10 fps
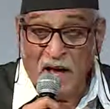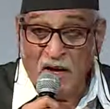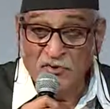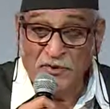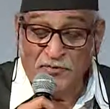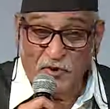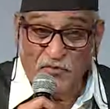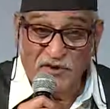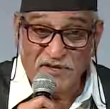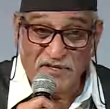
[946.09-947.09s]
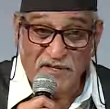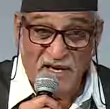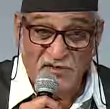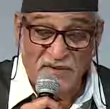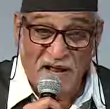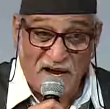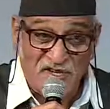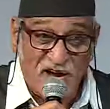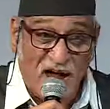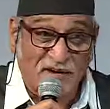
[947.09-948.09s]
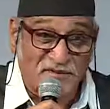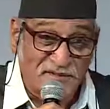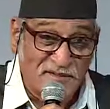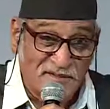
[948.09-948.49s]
how the profession has been hijacked